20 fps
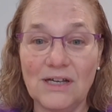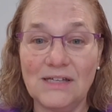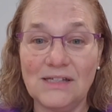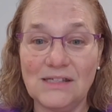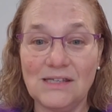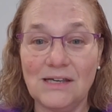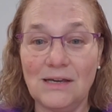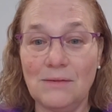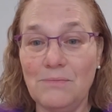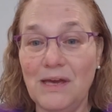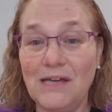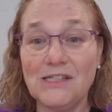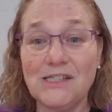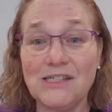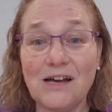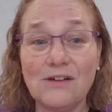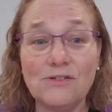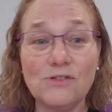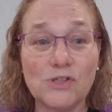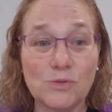It may
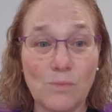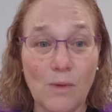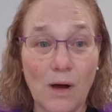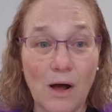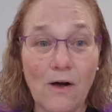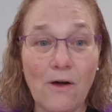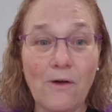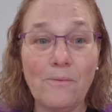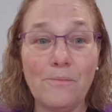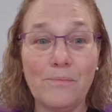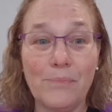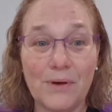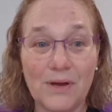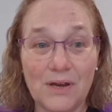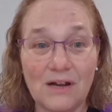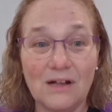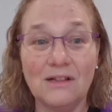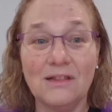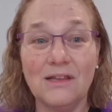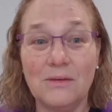sound small,
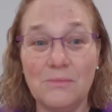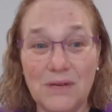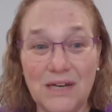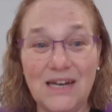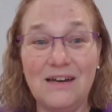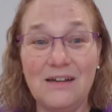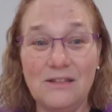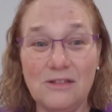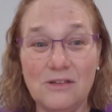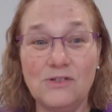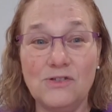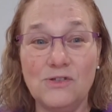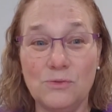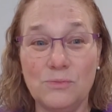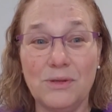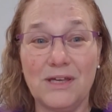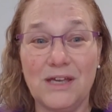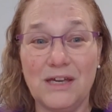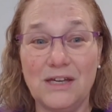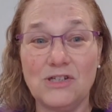but eliminating the
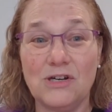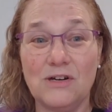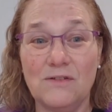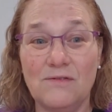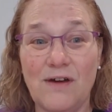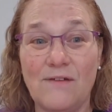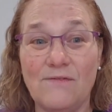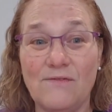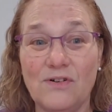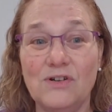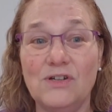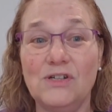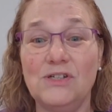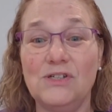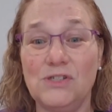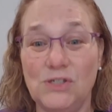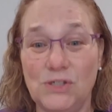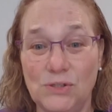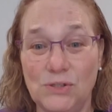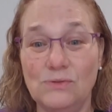duplication of effort
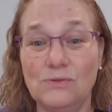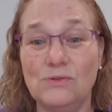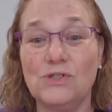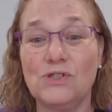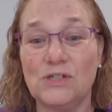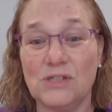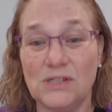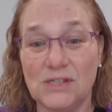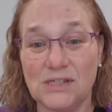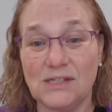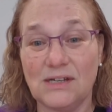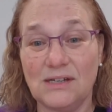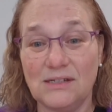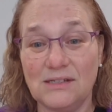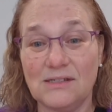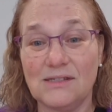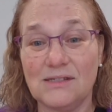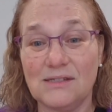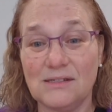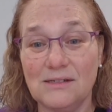is huge to the
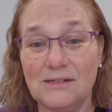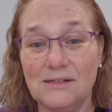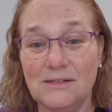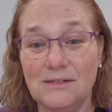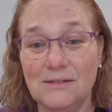sites.